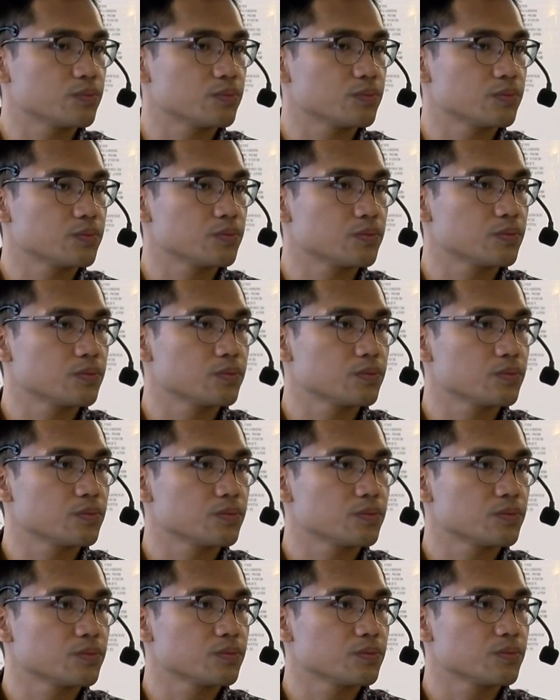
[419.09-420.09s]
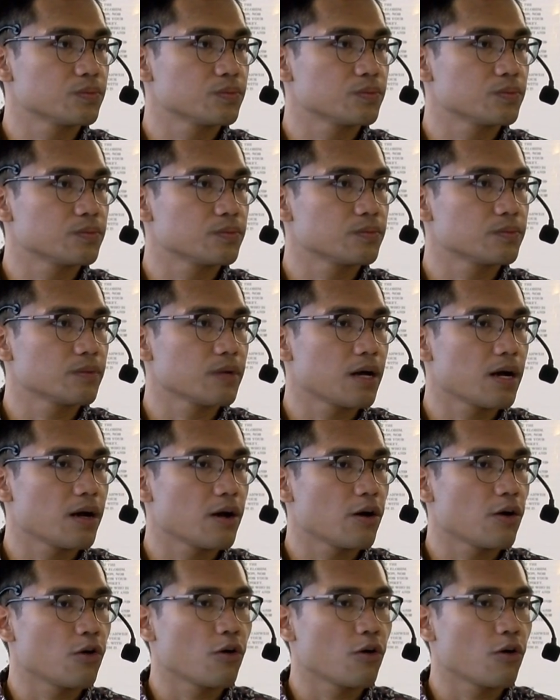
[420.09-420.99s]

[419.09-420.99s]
Nobody speaks.